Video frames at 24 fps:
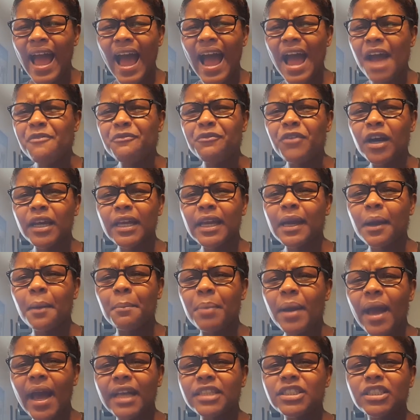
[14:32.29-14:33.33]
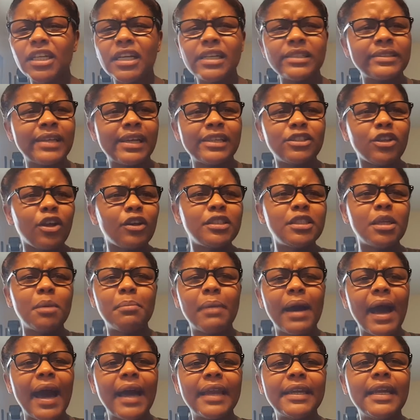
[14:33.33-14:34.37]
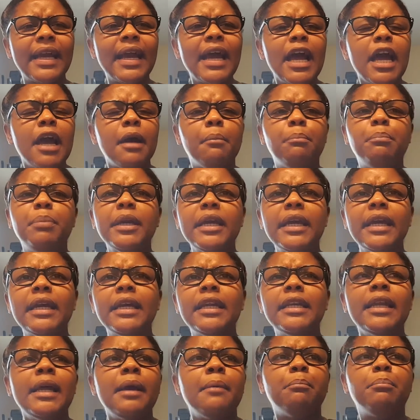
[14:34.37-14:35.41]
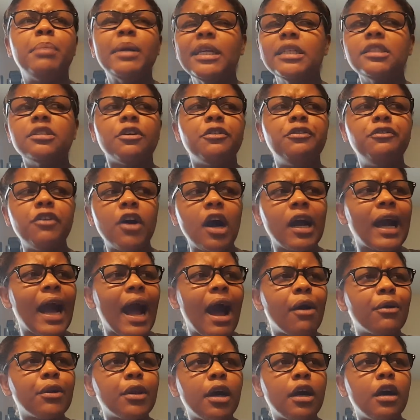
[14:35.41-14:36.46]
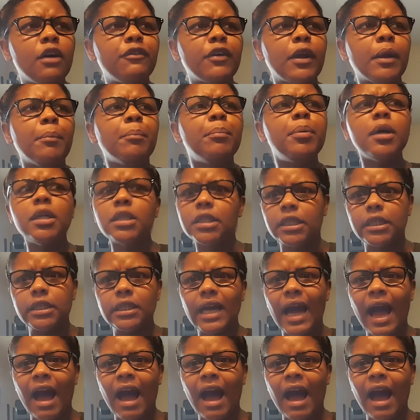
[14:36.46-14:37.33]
I have fucking compassion because I saw somebody being beat the fuck out of and bullied.